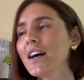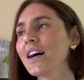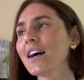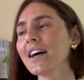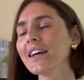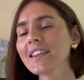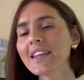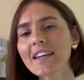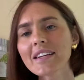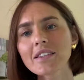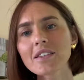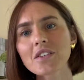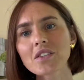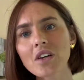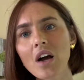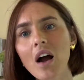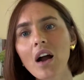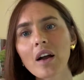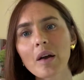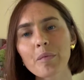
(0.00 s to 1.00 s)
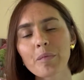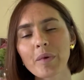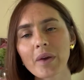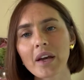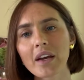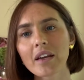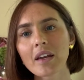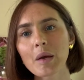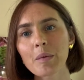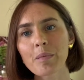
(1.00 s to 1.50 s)
I'd like to talk a
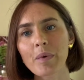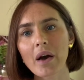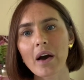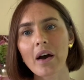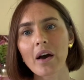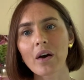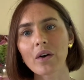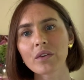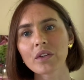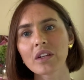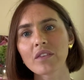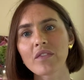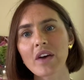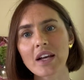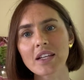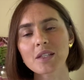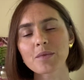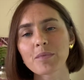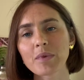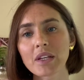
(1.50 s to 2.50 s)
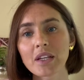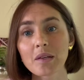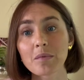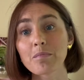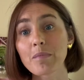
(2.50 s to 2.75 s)
bit about investment in